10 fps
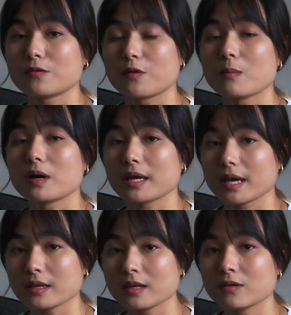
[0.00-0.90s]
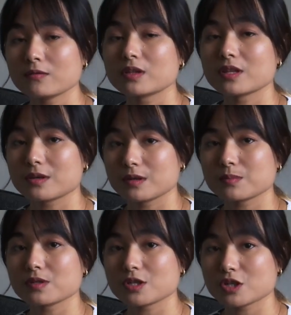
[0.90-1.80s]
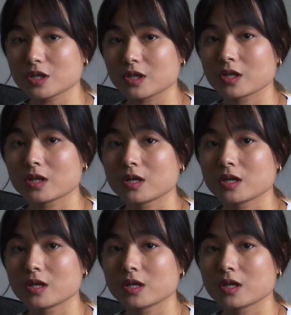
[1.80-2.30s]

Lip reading: perform again for the third position.